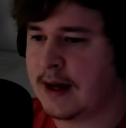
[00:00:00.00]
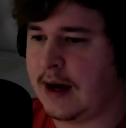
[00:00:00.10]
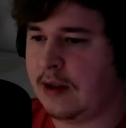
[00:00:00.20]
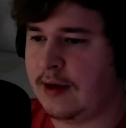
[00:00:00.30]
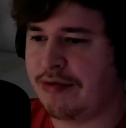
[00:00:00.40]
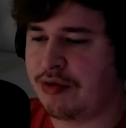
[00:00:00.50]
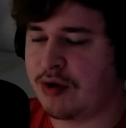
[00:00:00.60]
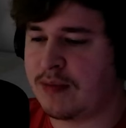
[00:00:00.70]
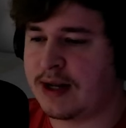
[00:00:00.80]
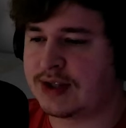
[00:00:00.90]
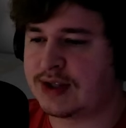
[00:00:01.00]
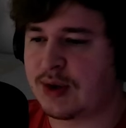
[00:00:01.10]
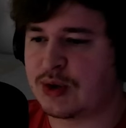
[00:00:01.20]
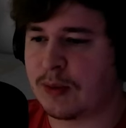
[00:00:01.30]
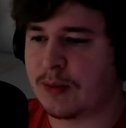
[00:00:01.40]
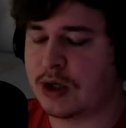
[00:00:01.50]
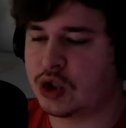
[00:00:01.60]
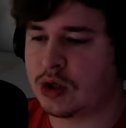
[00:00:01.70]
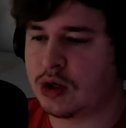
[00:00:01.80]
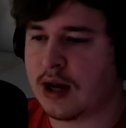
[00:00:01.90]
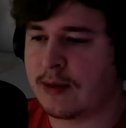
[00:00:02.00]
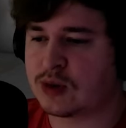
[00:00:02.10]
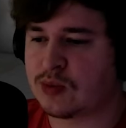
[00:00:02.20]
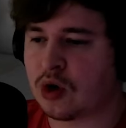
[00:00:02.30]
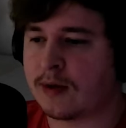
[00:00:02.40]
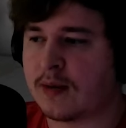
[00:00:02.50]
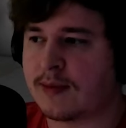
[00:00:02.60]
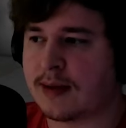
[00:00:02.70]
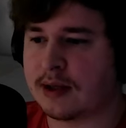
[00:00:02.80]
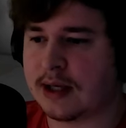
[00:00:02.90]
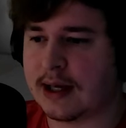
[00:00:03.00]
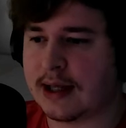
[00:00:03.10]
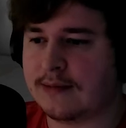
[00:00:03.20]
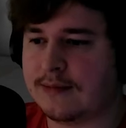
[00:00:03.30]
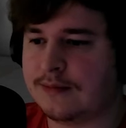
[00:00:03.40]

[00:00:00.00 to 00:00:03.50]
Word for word: I only have three minutes though, so I'm not sure how much more I'm gonna be able to get.